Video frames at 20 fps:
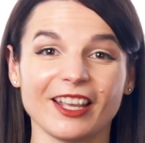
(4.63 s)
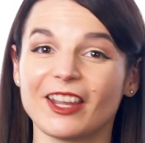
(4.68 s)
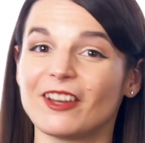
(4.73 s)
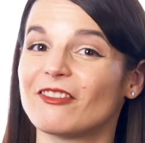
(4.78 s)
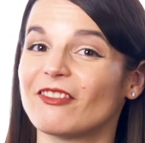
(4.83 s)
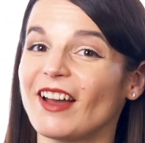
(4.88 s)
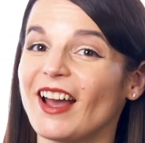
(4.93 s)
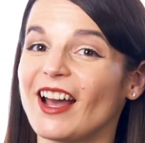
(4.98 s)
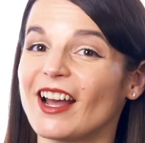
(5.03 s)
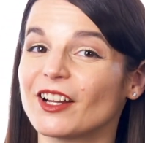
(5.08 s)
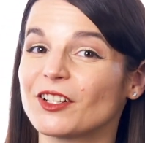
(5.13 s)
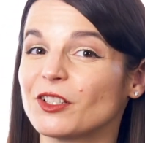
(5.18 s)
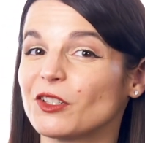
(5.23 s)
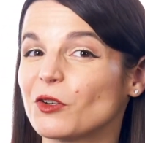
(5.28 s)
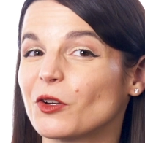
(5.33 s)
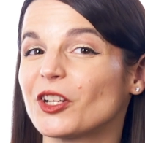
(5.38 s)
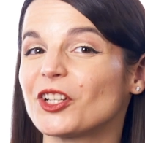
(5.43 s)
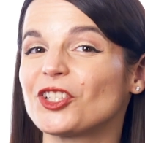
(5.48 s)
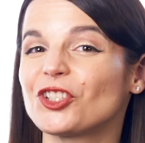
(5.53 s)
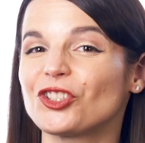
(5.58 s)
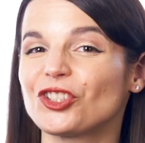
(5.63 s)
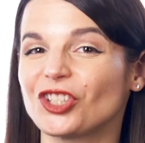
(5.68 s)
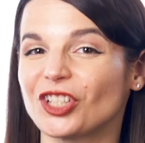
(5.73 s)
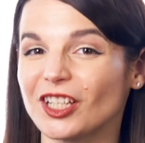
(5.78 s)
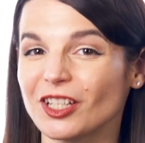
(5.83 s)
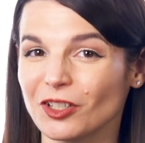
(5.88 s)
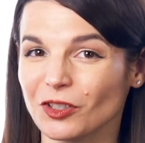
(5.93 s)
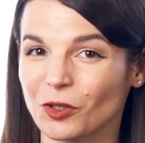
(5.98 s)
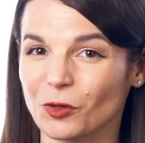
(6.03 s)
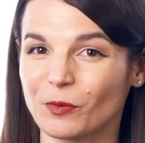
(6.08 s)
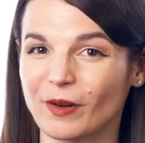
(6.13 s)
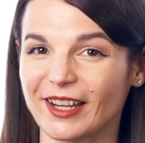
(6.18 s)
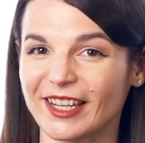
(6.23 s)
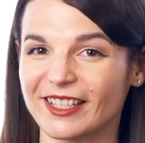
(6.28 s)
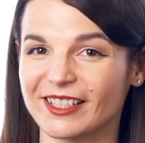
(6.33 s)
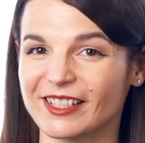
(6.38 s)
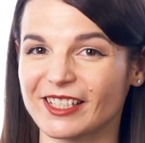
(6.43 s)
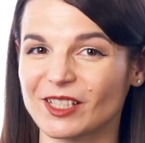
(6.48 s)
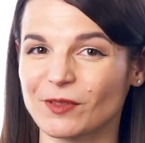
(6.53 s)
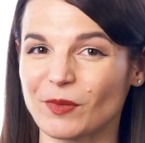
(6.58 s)
In fact, you could cheat your way
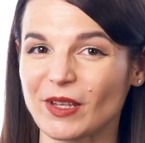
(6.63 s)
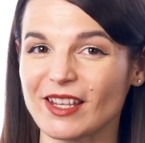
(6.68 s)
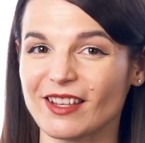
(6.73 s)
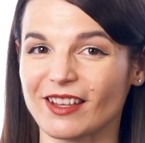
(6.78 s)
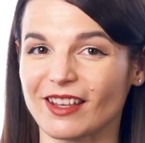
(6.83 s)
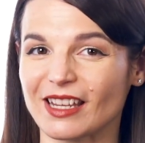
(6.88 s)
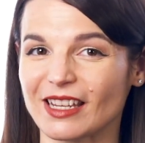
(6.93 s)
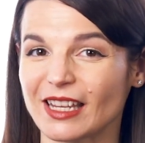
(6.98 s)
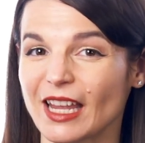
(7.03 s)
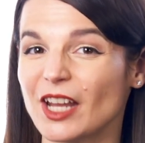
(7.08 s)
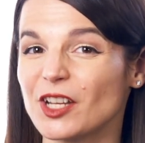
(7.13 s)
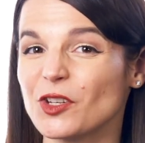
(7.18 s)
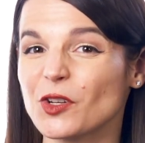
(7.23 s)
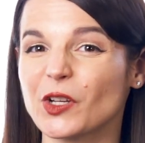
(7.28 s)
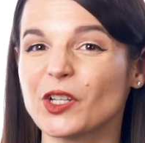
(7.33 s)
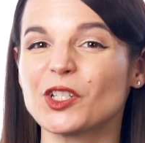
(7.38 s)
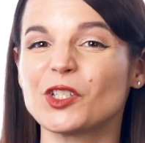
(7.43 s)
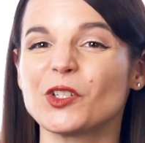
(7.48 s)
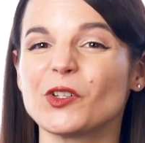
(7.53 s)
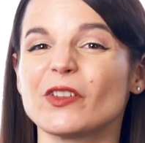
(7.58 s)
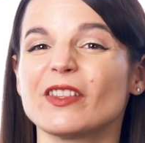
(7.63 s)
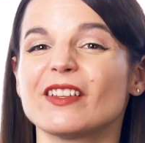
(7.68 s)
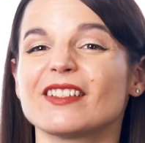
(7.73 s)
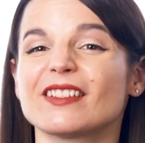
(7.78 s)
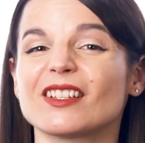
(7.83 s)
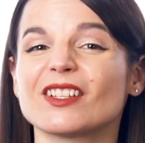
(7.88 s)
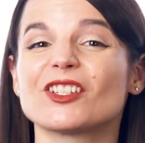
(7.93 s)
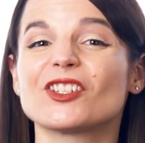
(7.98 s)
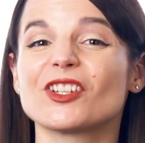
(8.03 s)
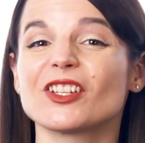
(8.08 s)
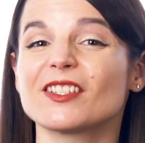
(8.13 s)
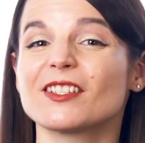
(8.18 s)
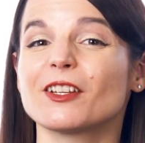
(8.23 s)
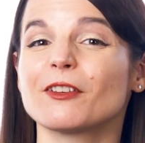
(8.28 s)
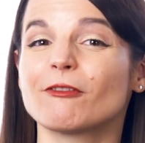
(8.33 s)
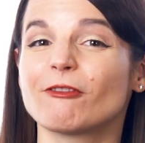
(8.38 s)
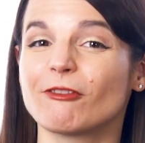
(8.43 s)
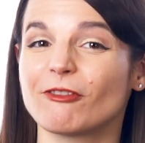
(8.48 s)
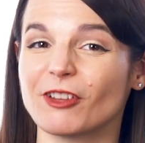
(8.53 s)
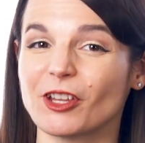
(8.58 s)
into speaking, and you could do this in just
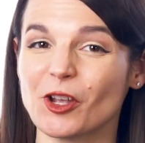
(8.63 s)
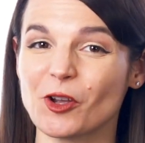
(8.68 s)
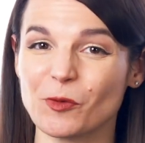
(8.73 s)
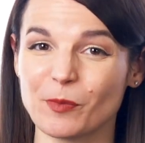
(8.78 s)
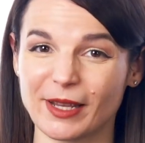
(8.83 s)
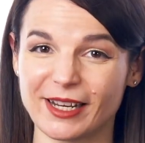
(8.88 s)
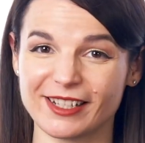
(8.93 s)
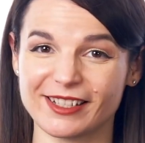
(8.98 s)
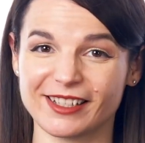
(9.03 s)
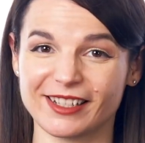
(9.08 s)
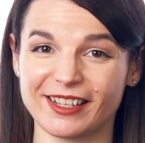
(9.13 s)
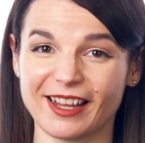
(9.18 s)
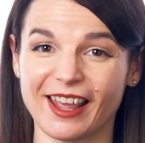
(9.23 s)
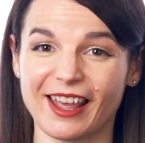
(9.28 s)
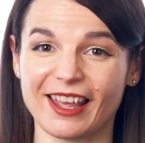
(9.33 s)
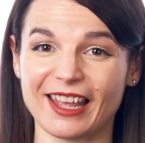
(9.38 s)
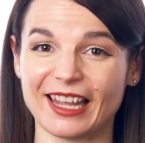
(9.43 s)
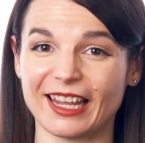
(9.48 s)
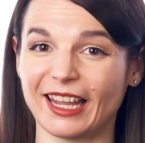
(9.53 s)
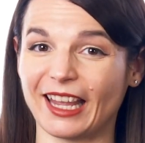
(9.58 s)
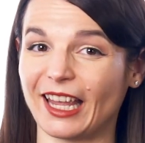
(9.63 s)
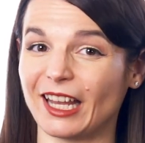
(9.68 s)
a few minutes a day,